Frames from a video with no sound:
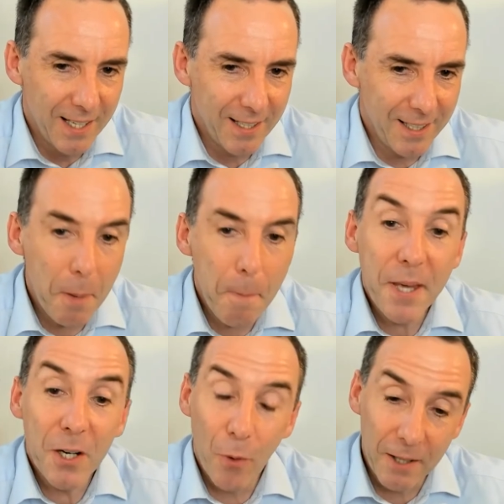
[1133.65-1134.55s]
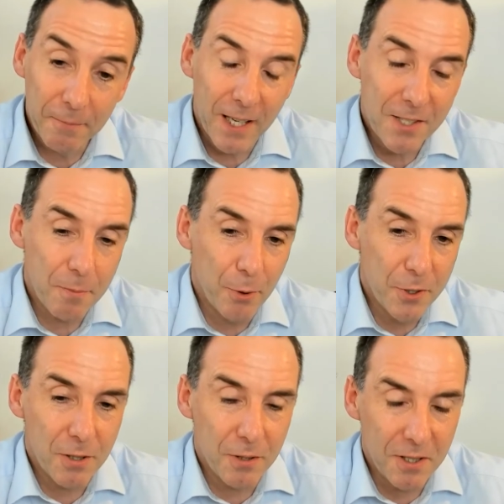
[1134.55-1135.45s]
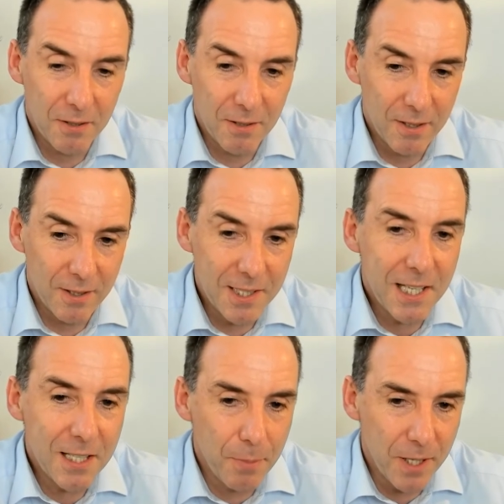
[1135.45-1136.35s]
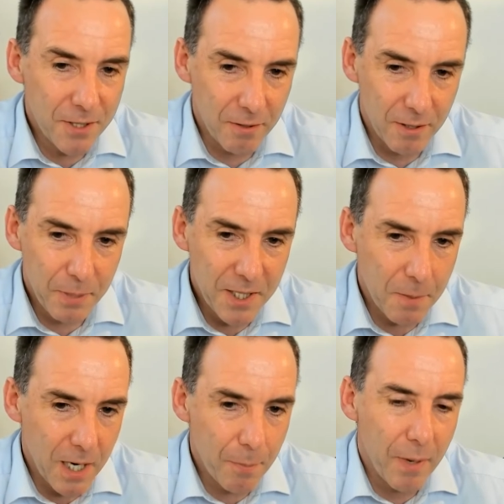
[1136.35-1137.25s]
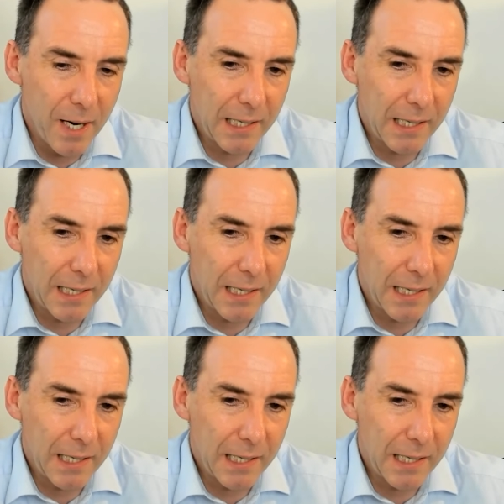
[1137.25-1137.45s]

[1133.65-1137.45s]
in a big way, as opposed to the database or the piece of paper model.